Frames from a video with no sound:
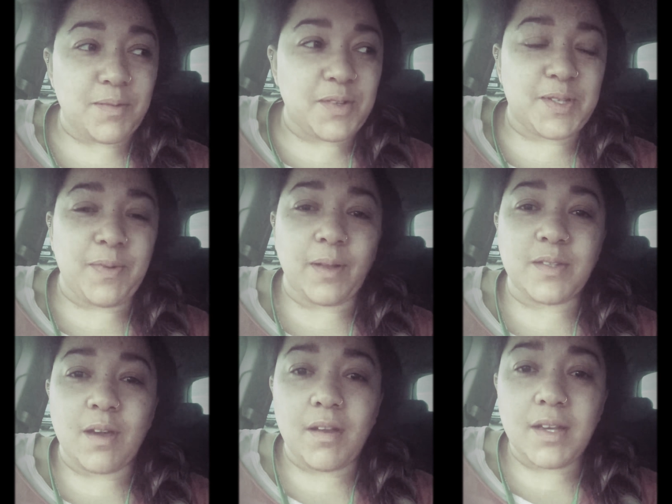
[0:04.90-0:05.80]
I'm just about
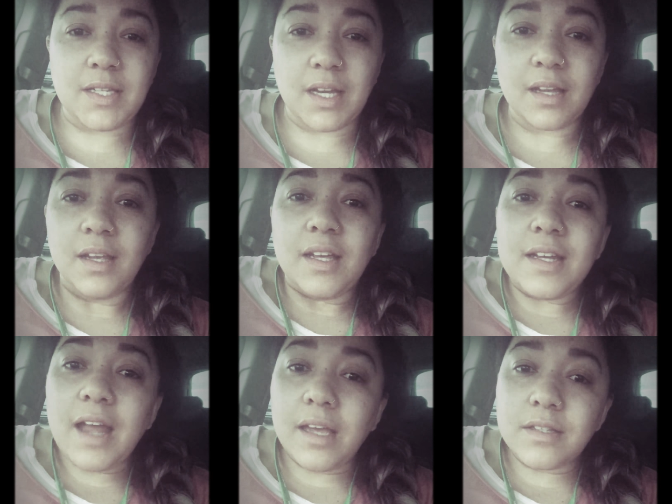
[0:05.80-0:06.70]
to go into
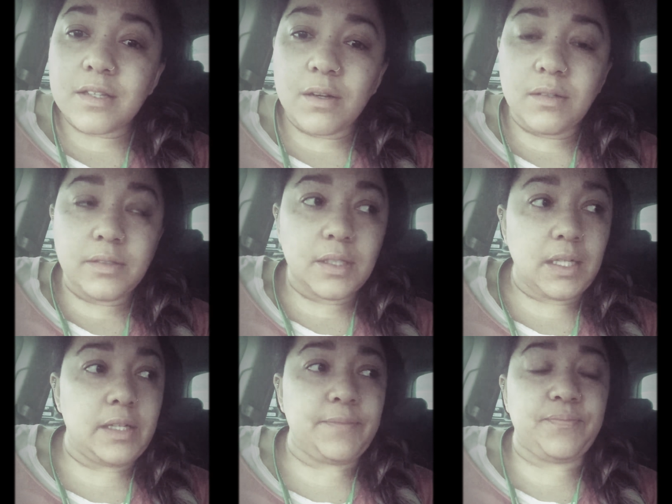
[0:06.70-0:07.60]
night school,
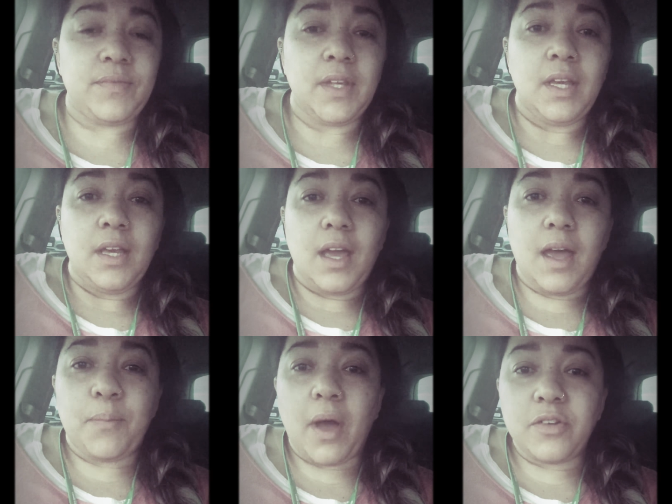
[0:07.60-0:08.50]
um,
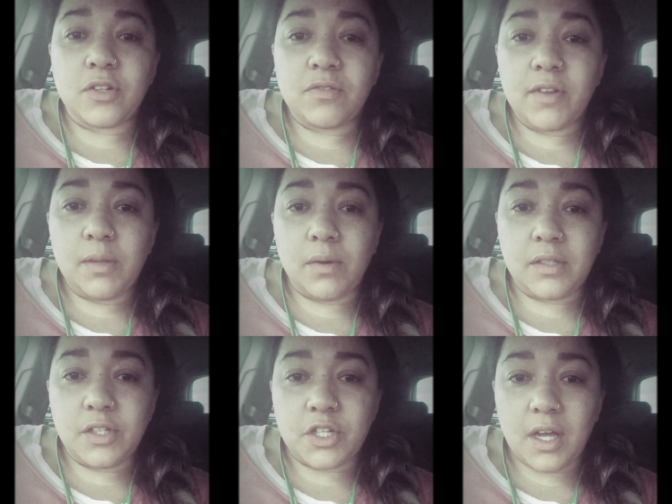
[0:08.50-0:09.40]
but I just really
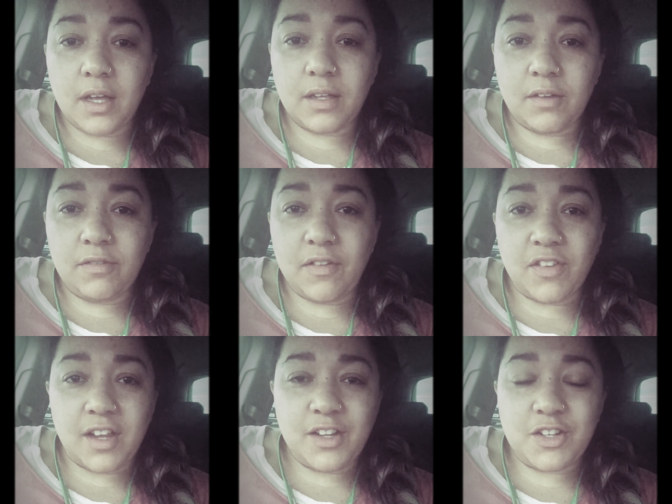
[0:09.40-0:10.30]
wanted to share a
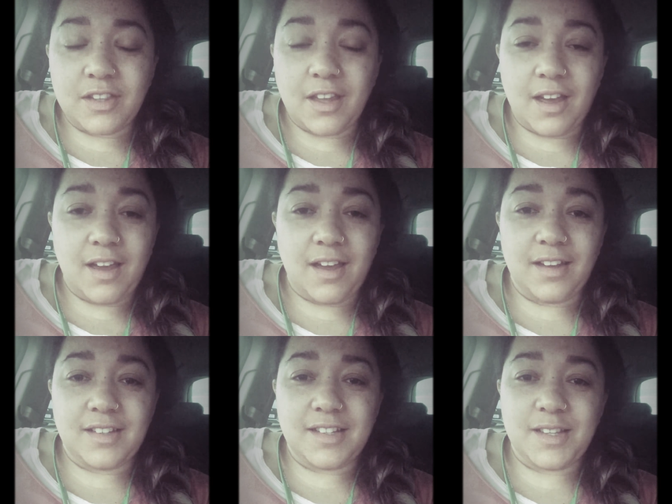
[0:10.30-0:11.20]
revelation that I
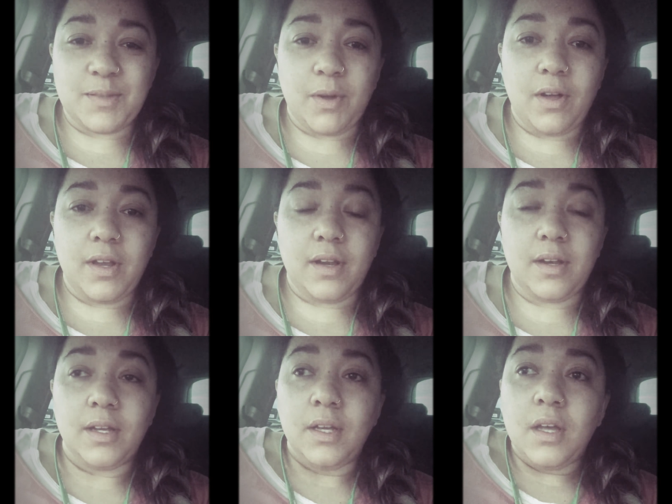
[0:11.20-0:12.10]
had this morning.
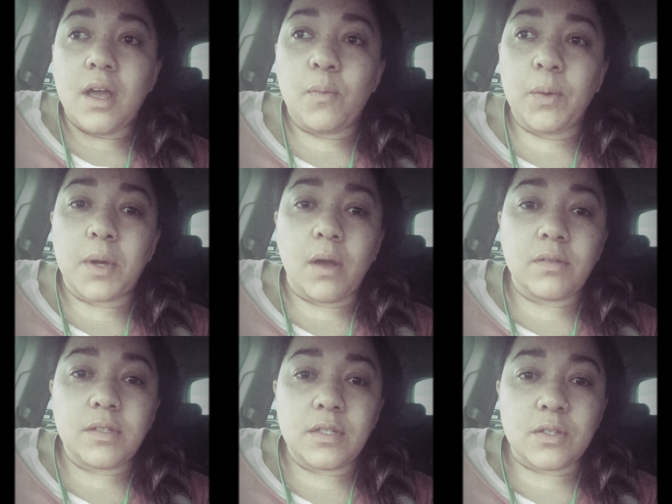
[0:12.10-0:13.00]
We were
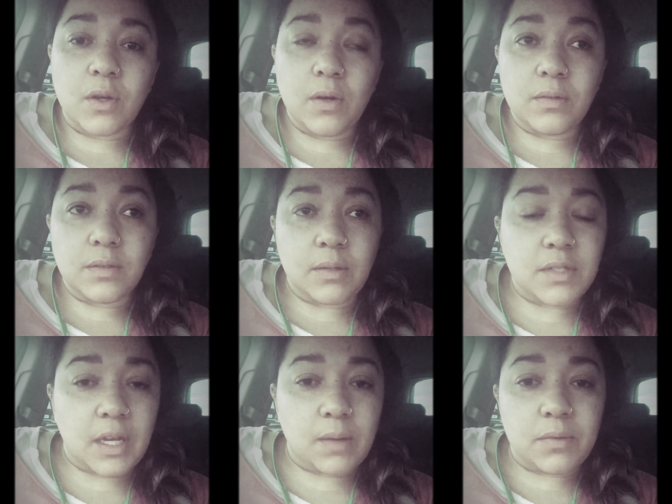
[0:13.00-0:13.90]
going to school, I
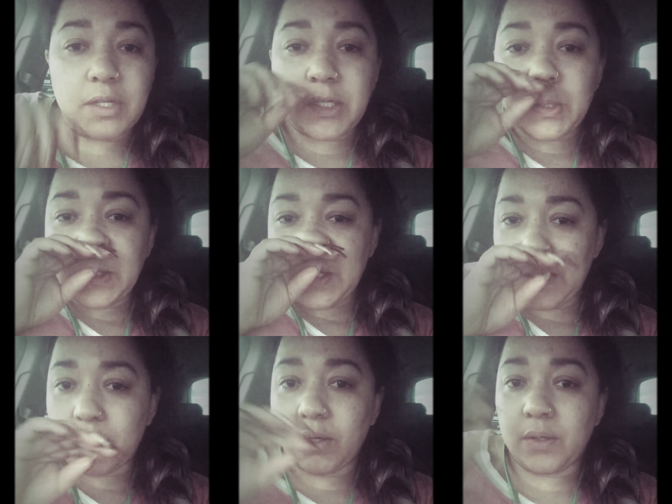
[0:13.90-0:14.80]
was taking the children
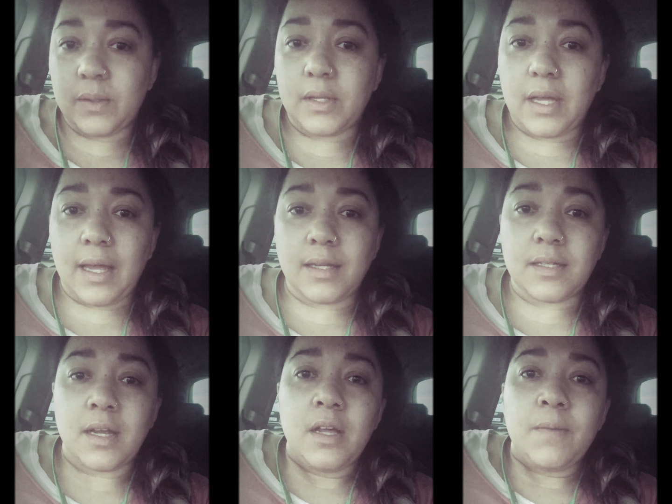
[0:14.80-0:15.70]
to school,
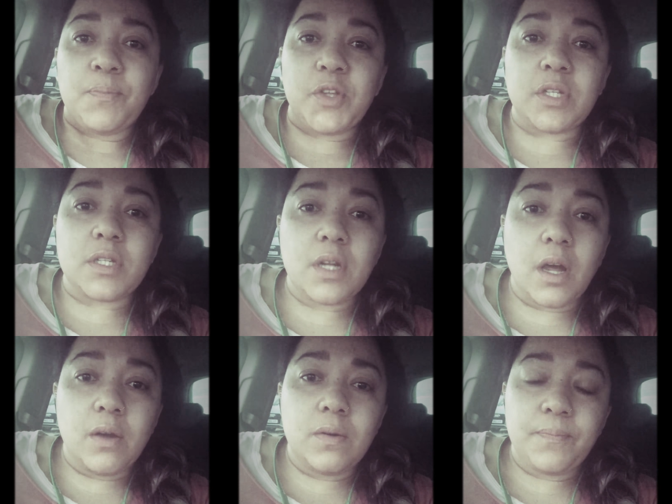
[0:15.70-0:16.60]
and the
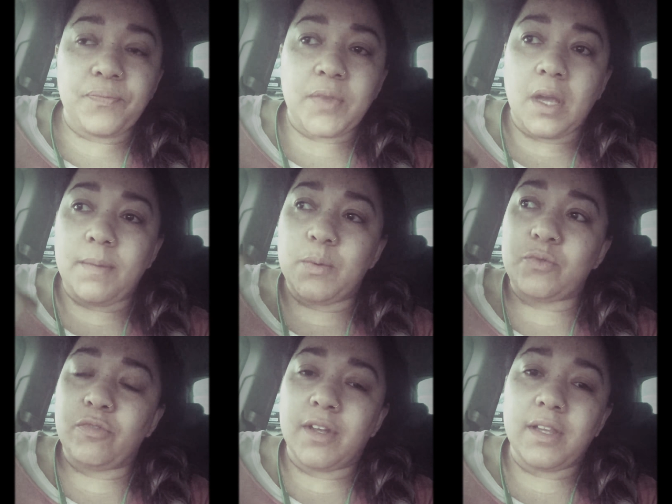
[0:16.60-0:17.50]
snow, um, it
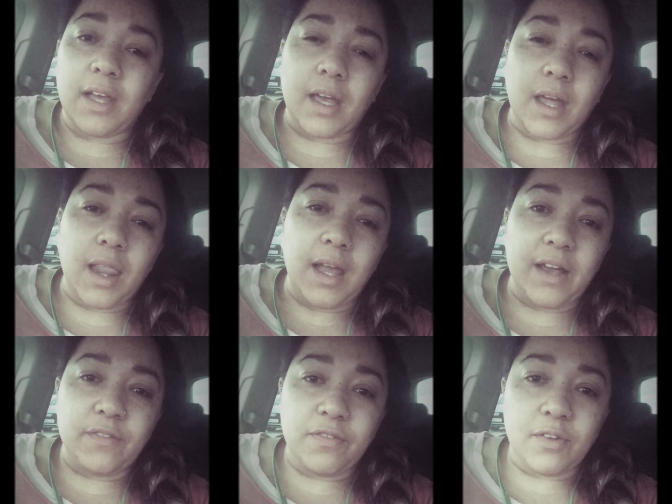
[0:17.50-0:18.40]
was really like a
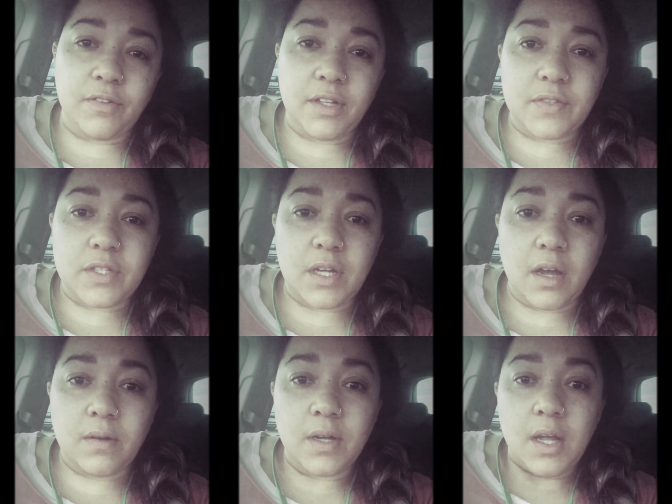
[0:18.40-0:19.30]
light flurry of
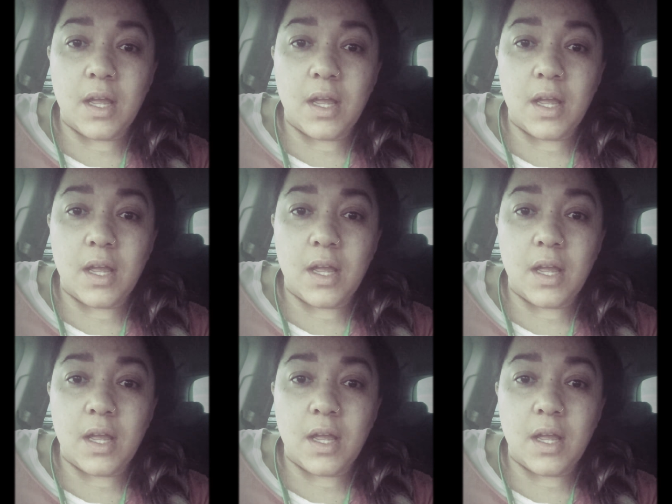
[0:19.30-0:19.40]
snow.